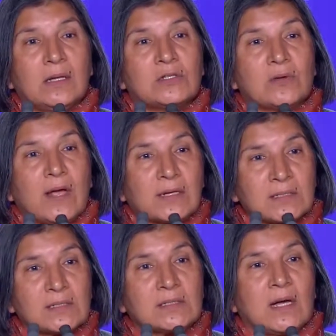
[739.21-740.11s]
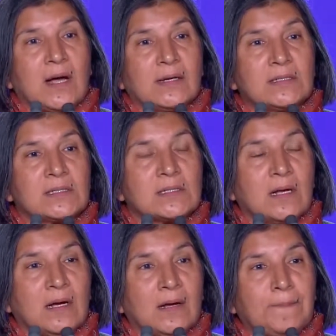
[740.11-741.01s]
to exercise
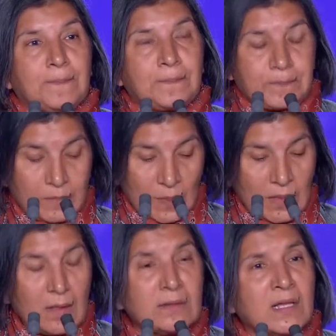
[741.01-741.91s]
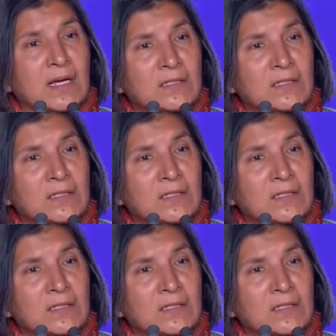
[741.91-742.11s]
their